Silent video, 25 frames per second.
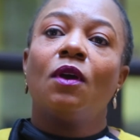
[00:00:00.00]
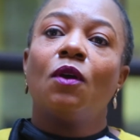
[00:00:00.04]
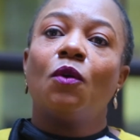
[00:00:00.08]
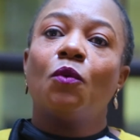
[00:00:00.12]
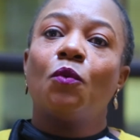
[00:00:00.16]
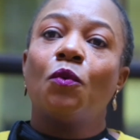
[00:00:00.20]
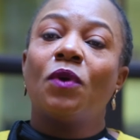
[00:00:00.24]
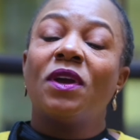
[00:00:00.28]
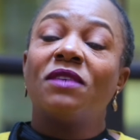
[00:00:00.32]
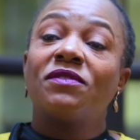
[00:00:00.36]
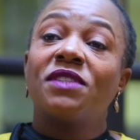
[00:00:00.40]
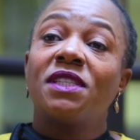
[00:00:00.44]

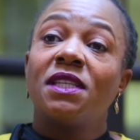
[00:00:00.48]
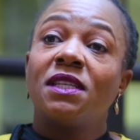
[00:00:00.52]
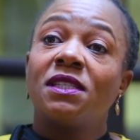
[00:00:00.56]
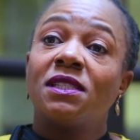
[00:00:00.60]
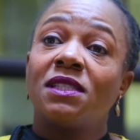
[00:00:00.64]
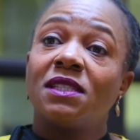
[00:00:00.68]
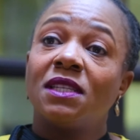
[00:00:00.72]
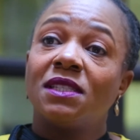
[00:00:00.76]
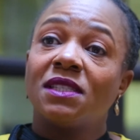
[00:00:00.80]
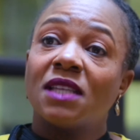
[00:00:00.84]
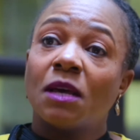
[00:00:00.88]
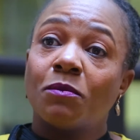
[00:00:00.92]
We have since
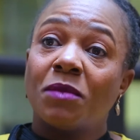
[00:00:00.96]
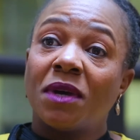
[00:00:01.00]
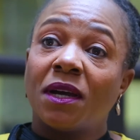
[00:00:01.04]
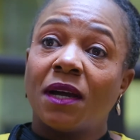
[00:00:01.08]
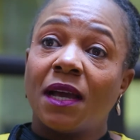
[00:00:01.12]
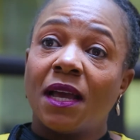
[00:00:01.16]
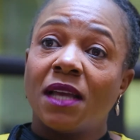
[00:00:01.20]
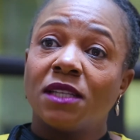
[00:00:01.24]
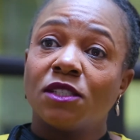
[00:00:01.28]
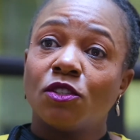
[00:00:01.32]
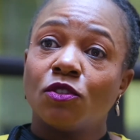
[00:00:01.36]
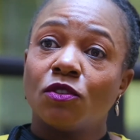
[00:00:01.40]

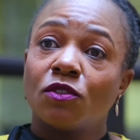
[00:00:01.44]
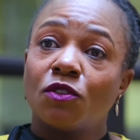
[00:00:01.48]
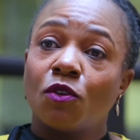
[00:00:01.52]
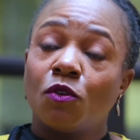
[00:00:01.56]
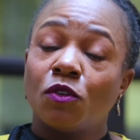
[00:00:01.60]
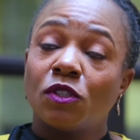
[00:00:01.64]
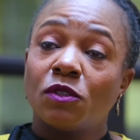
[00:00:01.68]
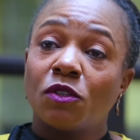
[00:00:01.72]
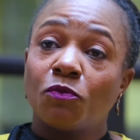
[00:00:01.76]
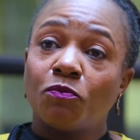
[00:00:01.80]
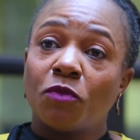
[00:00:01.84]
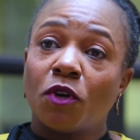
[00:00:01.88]
summarized
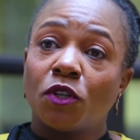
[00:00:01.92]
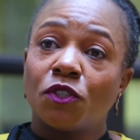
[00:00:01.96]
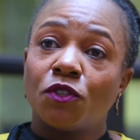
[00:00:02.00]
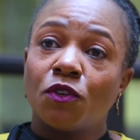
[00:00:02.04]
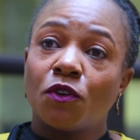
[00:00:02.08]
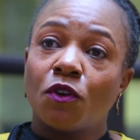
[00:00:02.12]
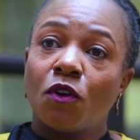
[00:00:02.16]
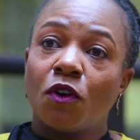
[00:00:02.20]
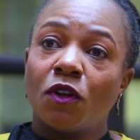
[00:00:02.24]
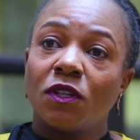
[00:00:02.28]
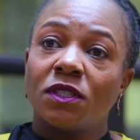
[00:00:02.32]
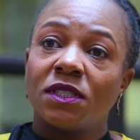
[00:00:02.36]
those
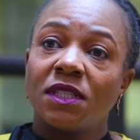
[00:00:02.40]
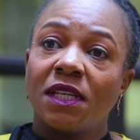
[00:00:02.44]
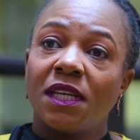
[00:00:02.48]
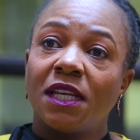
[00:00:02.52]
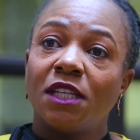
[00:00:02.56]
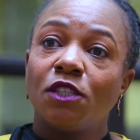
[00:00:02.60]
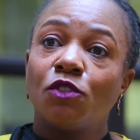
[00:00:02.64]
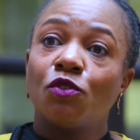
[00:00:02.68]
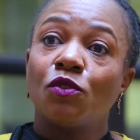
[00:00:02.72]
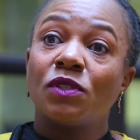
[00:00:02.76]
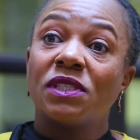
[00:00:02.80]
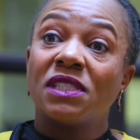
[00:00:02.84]
protocols
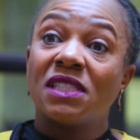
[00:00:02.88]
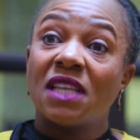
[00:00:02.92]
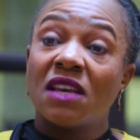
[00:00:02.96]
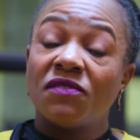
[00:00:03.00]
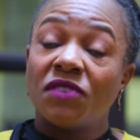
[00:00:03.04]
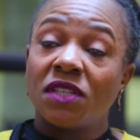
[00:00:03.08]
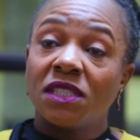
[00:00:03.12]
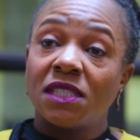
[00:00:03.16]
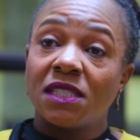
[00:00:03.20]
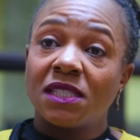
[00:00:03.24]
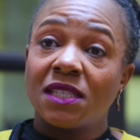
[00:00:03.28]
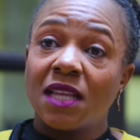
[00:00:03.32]
into
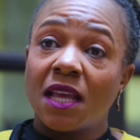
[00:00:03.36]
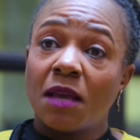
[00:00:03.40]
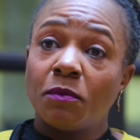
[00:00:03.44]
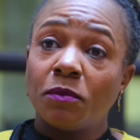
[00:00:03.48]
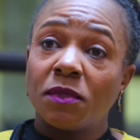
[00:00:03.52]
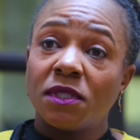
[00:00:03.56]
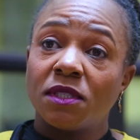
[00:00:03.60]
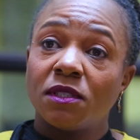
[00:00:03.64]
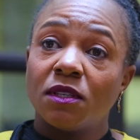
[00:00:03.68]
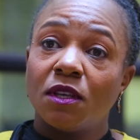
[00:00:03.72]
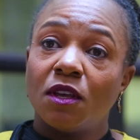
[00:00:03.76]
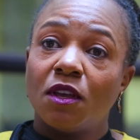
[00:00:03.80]
7 steps
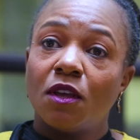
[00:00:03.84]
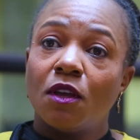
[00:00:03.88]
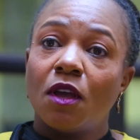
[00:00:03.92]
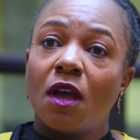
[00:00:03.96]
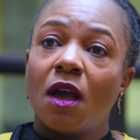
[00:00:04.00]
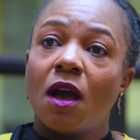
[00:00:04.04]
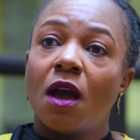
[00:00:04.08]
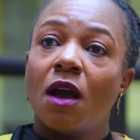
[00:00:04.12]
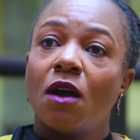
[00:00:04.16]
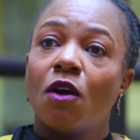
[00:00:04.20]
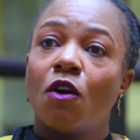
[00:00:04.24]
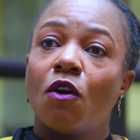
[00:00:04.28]

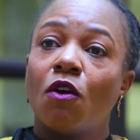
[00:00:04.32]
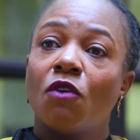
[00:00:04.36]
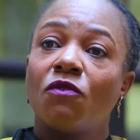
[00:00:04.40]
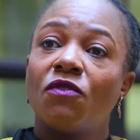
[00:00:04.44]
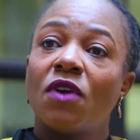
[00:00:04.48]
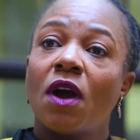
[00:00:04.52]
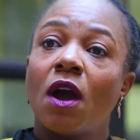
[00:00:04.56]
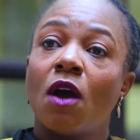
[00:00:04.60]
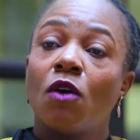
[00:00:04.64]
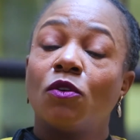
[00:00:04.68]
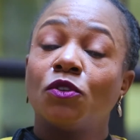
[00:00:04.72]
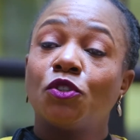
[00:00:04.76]
of
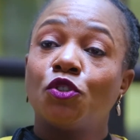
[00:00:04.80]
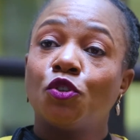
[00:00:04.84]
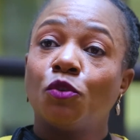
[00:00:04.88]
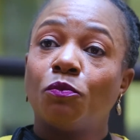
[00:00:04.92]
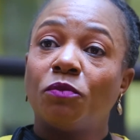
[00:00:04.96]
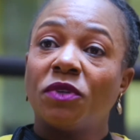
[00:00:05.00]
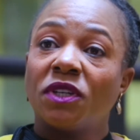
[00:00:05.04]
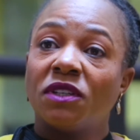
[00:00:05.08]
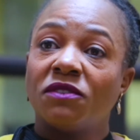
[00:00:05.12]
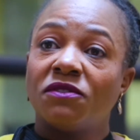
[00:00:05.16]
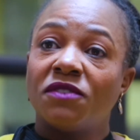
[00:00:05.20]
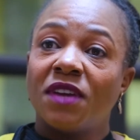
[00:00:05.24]
how to
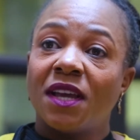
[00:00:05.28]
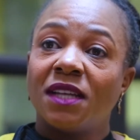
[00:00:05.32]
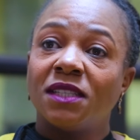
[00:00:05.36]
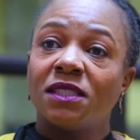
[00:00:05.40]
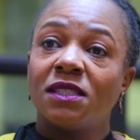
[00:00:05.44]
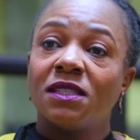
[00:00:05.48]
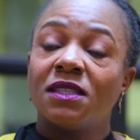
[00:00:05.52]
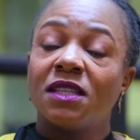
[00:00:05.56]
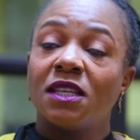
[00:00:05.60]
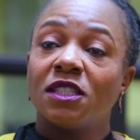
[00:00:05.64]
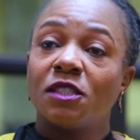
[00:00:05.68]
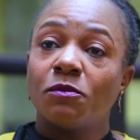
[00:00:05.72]

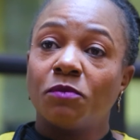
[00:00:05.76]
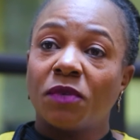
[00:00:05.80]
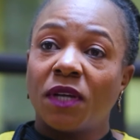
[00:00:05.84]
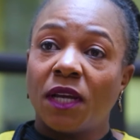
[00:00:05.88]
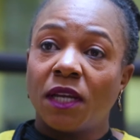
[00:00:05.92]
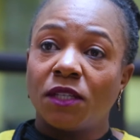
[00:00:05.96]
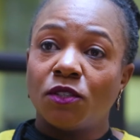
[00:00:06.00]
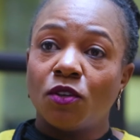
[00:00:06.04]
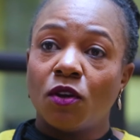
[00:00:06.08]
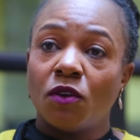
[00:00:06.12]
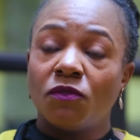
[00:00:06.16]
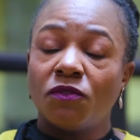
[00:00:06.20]
prevent the
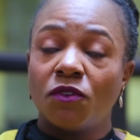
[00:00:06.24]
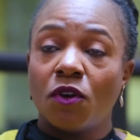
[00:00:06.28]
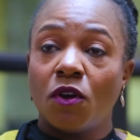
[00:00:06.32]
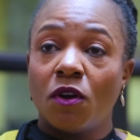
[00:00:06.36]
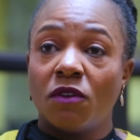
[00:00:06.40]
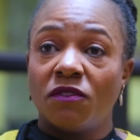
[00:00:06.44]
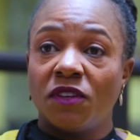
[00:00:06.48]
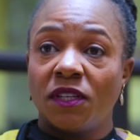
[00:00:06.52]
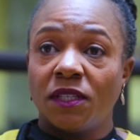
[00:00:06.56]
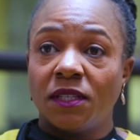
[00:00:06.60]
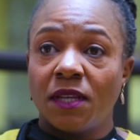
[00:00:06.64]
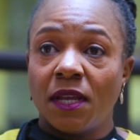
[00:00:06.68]
spread of
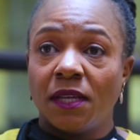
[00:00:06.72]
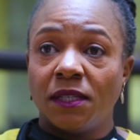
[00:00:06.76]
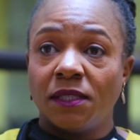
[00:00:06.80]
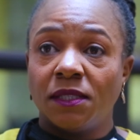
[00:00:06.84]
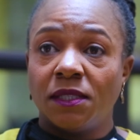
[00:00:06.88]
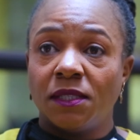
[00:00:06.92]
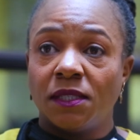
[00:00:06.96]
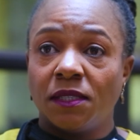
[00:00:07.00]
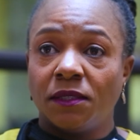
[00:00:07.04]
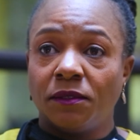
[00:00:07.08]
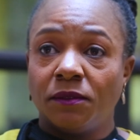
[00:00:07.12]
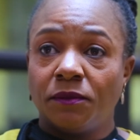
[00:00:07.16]

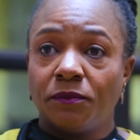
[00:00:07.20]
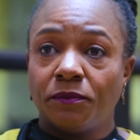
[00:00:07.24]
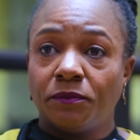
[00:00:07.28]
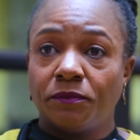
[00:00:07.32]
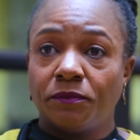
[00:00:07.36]
COVID-19.